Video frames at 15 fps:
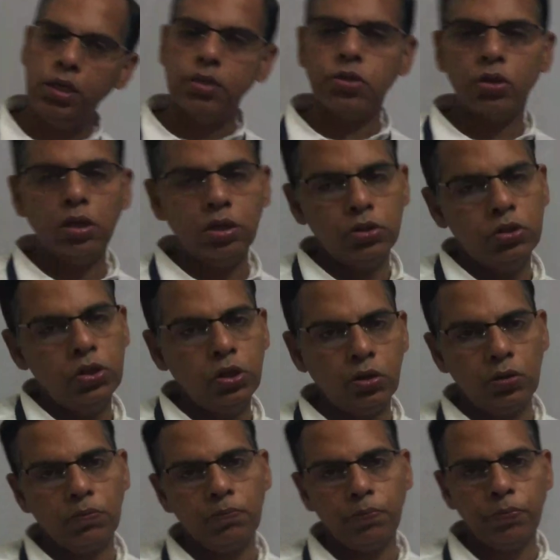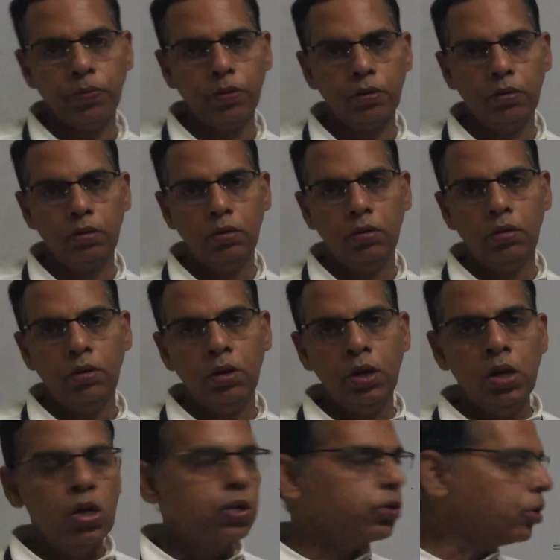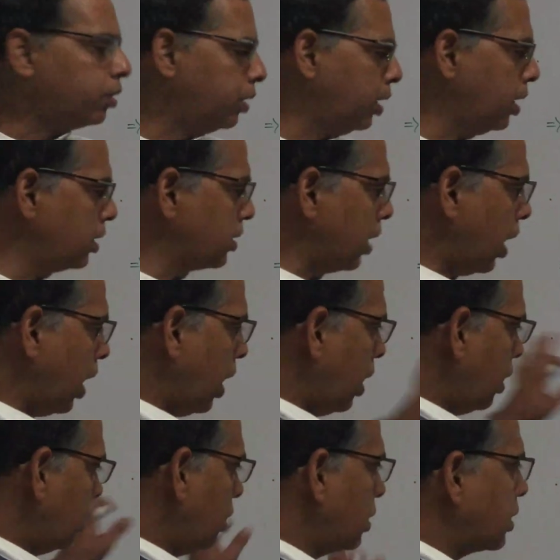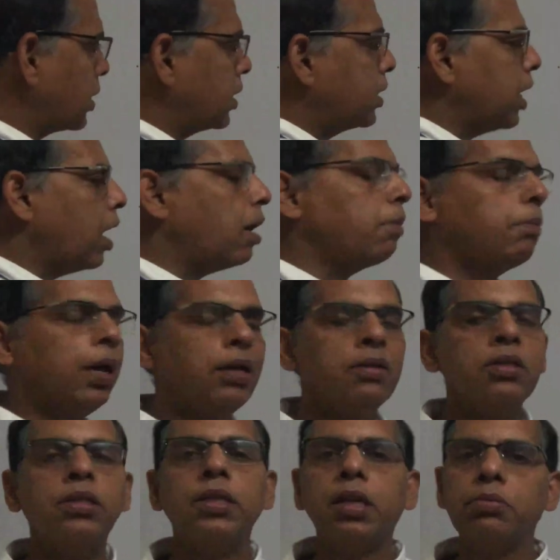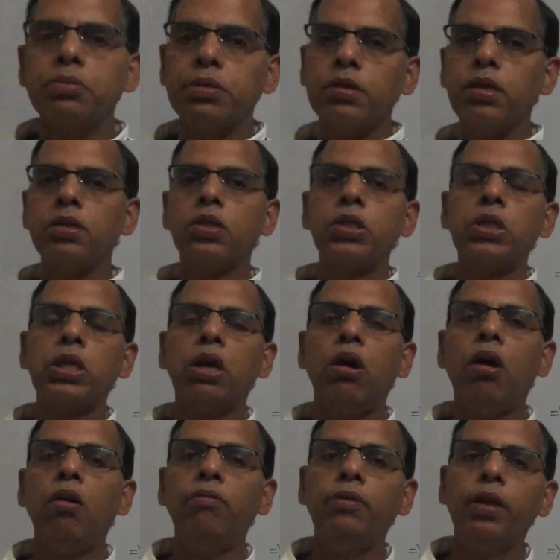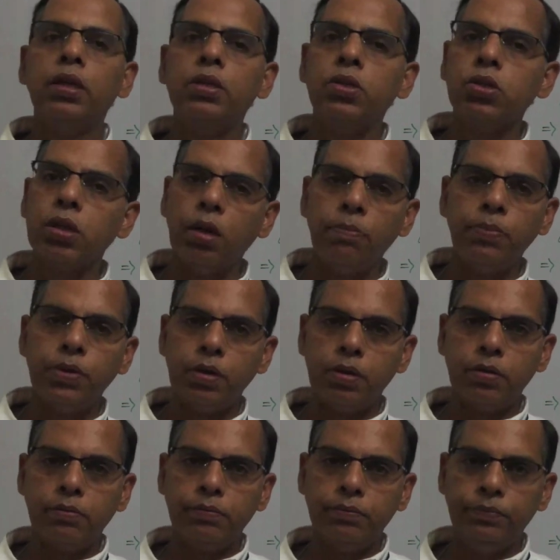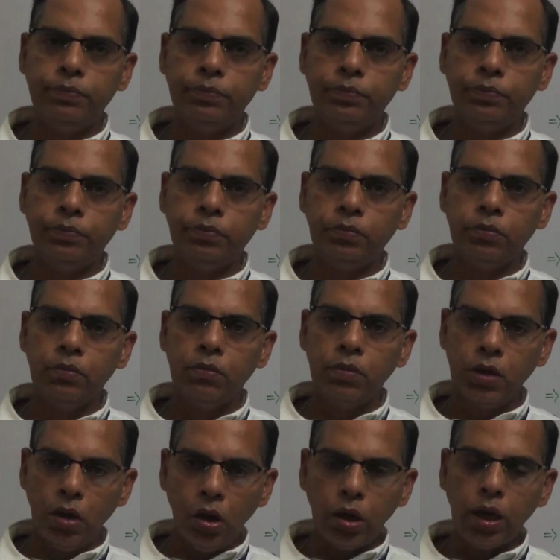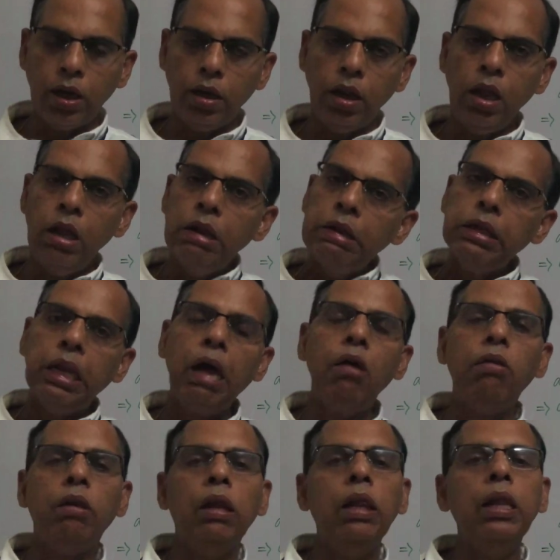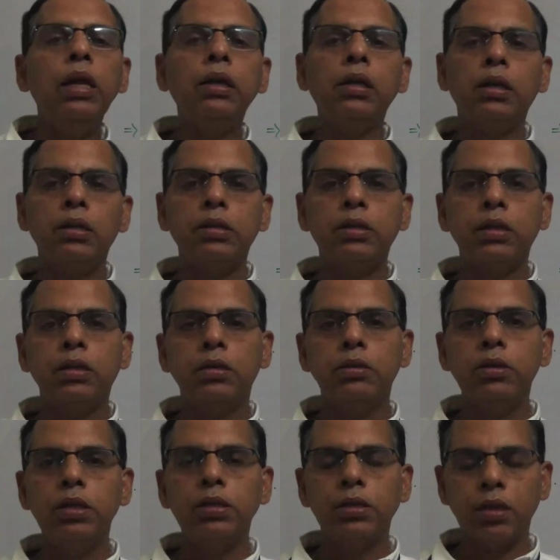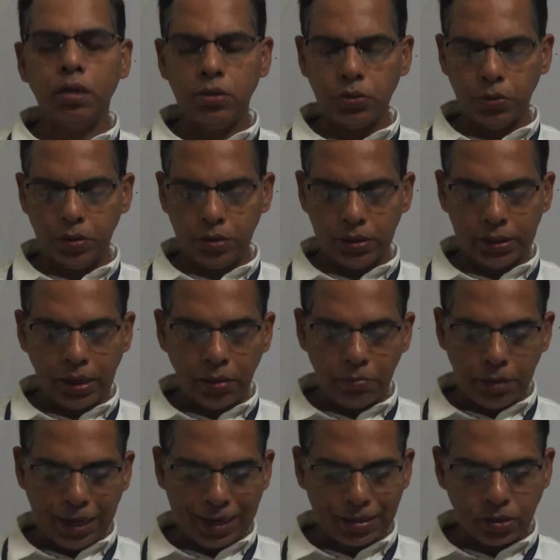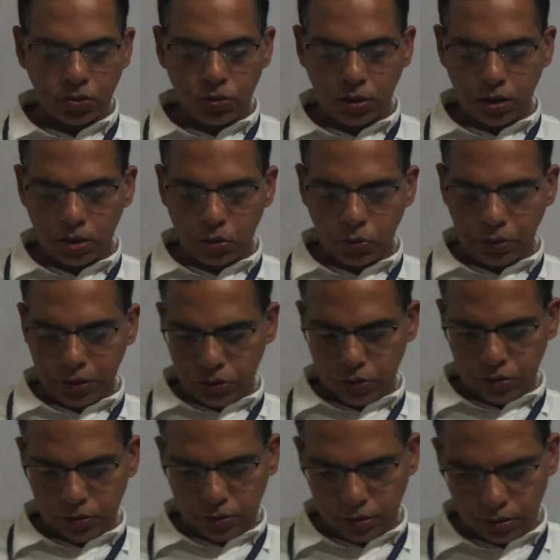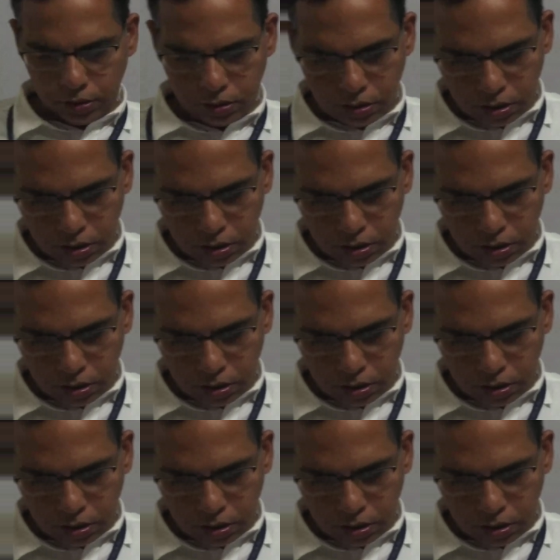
is 0. So these are the sum and substance of that chapter. Okay, now let us discuss with some extra questions.